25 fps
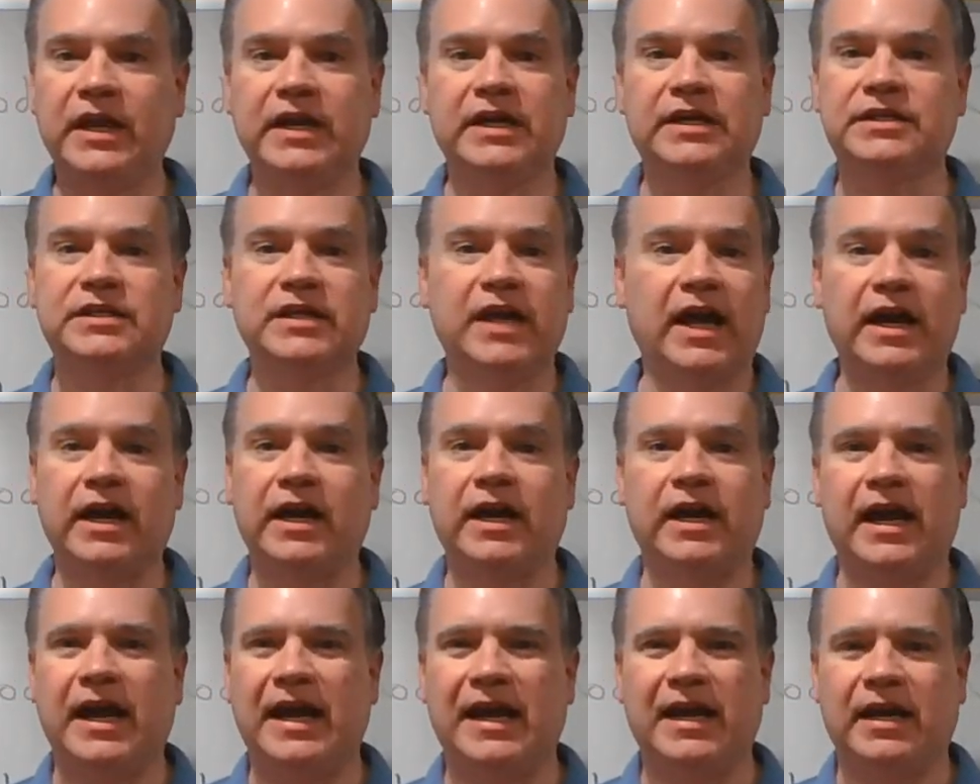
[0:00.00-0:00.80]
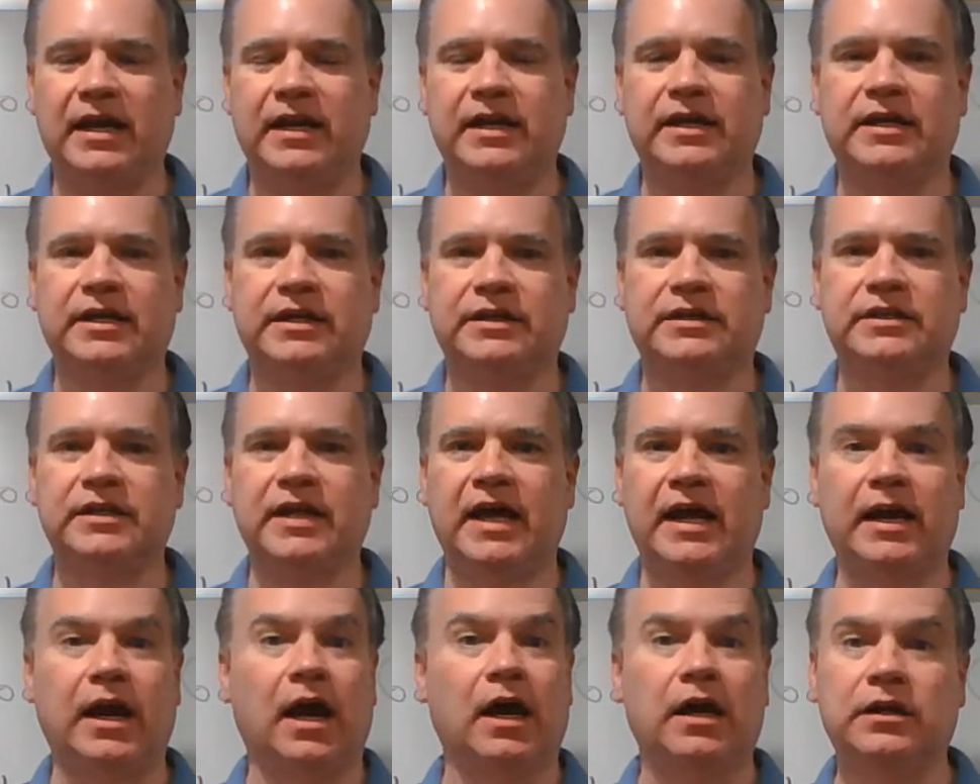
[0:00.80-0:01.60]
it's not
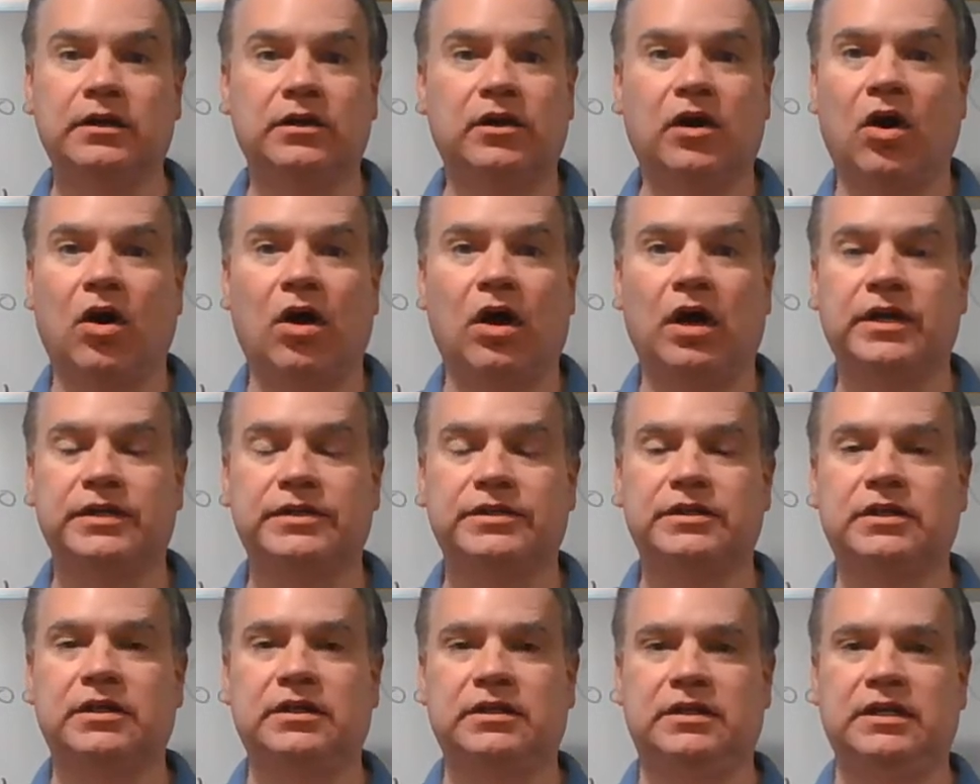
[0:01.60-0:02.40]
uncaused.